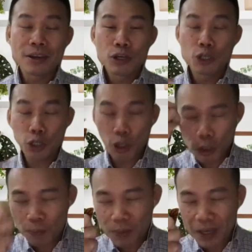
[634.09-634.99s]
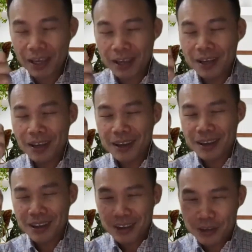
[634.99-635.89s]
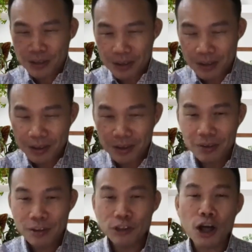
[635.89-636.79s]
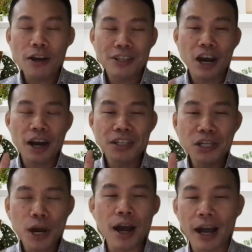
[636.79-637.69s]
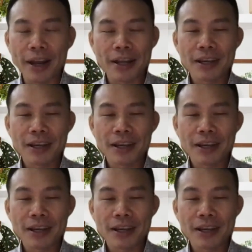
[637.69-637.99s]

should be locked on God.